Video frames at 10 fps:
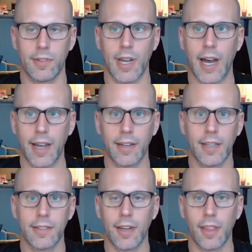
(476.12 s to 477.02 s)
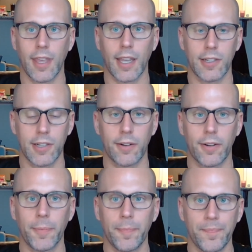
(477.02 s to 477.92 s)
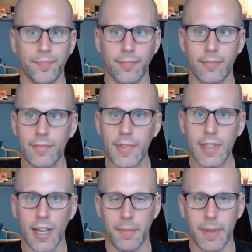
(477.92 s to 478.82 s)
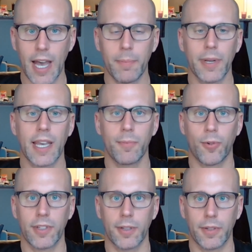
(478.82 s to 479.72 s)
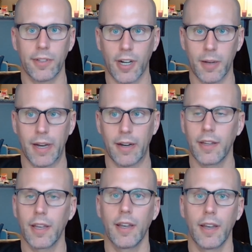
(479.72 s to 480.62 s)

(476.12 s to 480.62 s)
high intensity thing in general, I'd be happy to get more into it and talk about